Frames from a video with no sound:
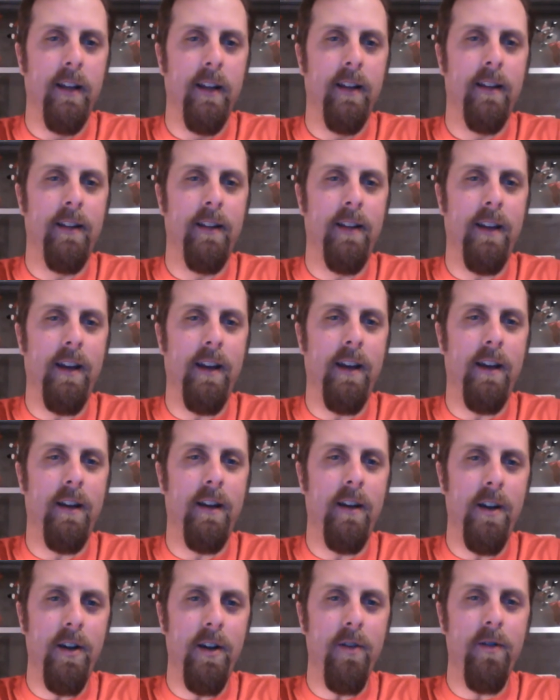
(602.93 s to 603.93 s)
the
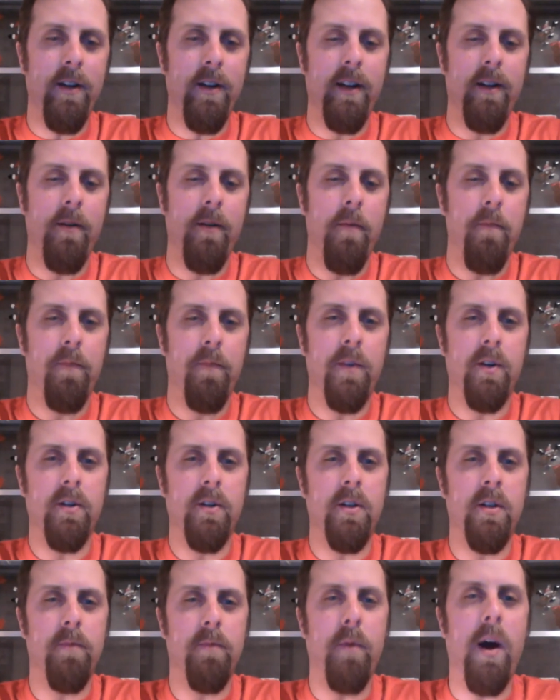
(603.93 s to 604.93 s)
unit, there's
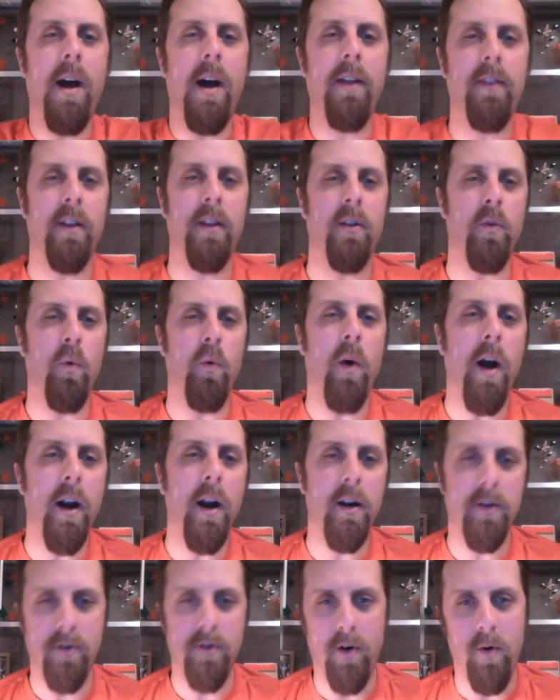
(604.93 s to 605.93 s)
a spot that the
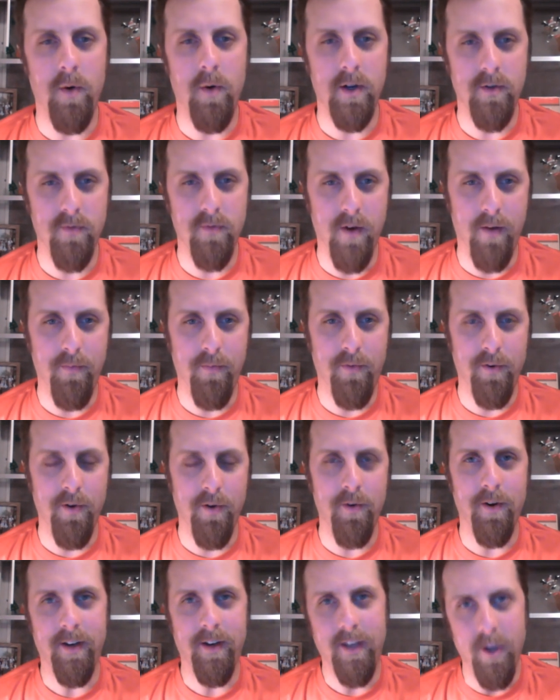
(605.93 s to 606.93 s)
wires always rub
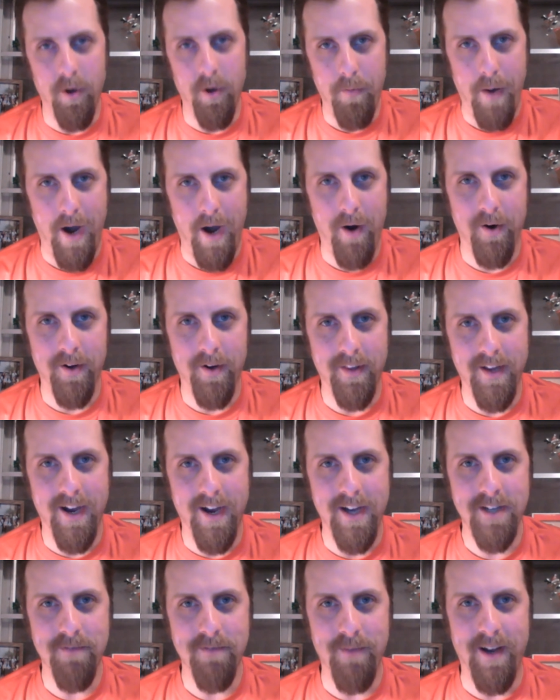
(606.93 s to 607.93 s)
through and kill power to the
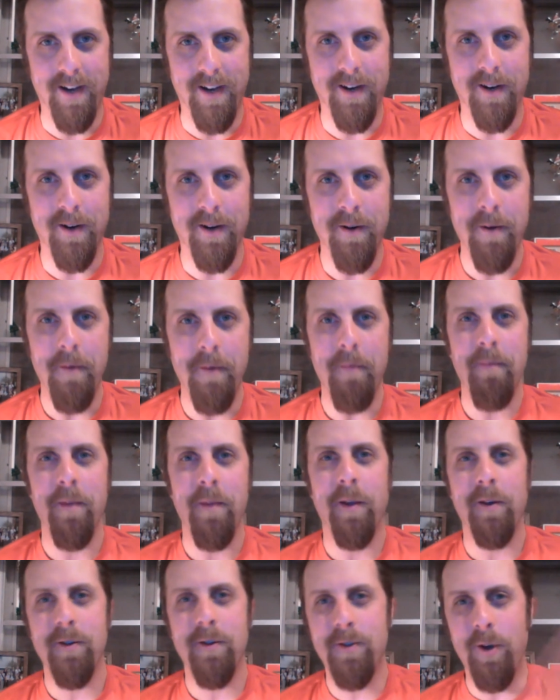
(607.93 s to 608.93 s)
ice maker.
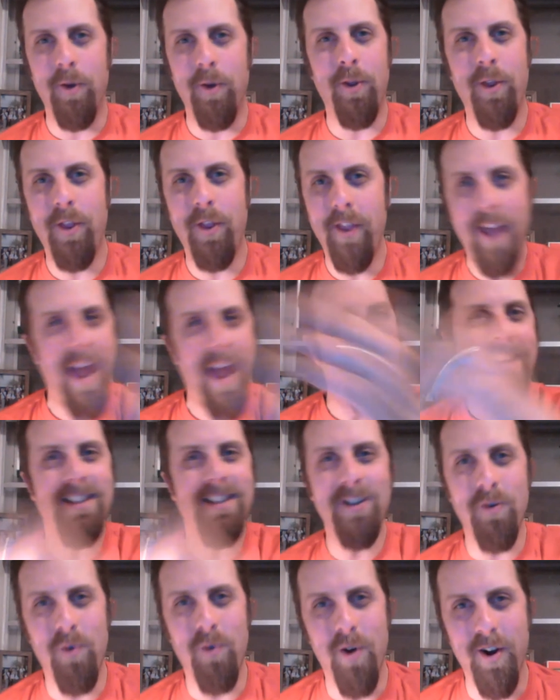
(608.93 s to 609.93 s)
So that's
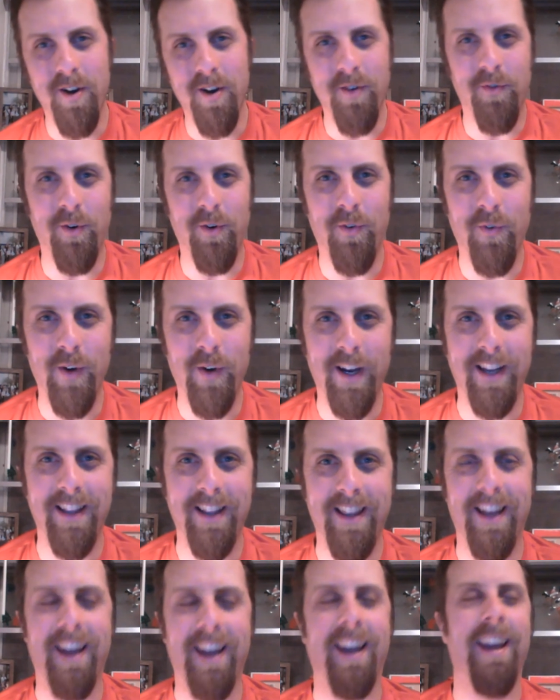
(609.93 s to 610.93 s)
a wonderful freaking
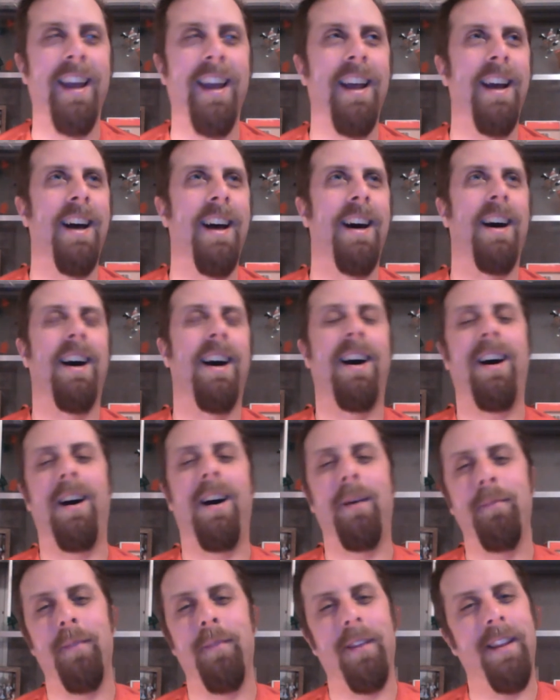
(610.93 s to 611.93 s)
thing.
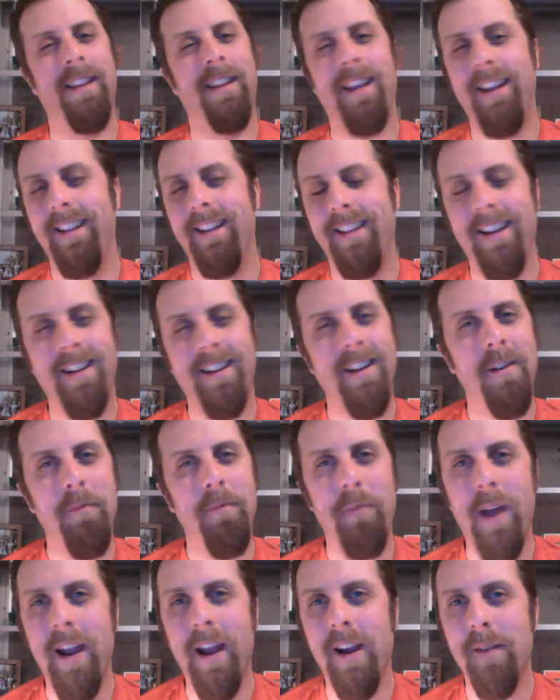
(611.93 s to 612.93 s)
They did a
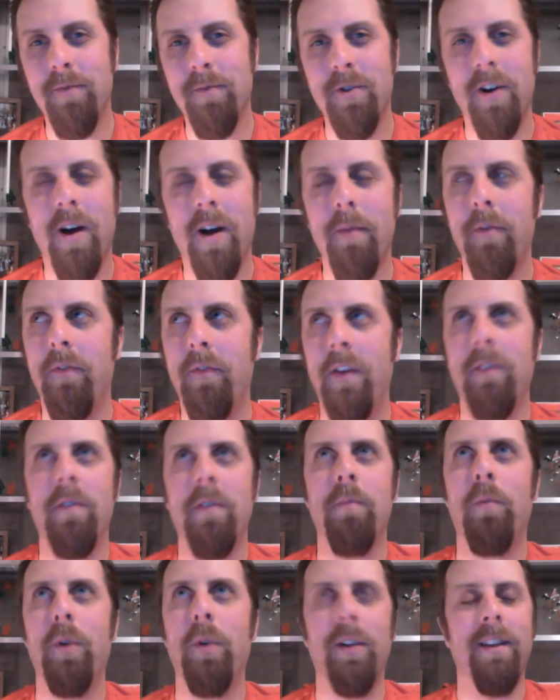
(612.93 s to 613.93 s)
bang-up job of
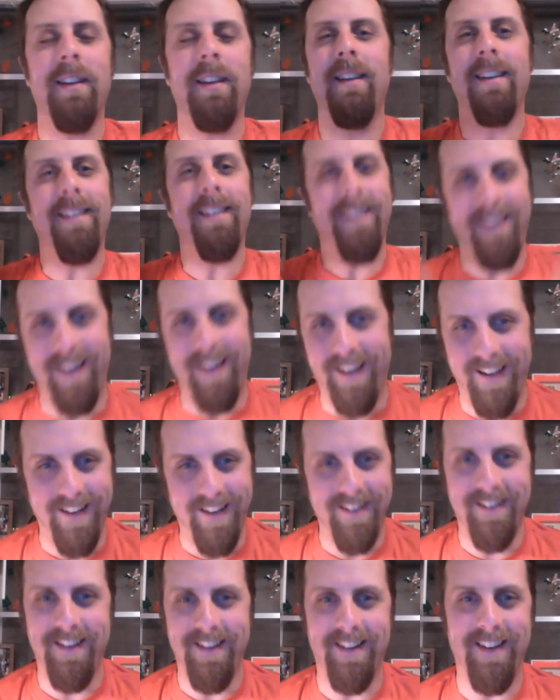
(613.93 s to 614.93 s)
even putting this thing
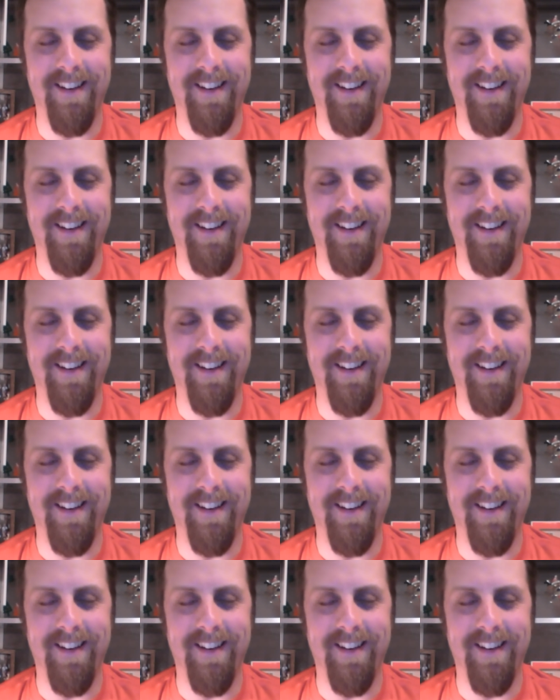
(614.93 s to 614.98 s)
into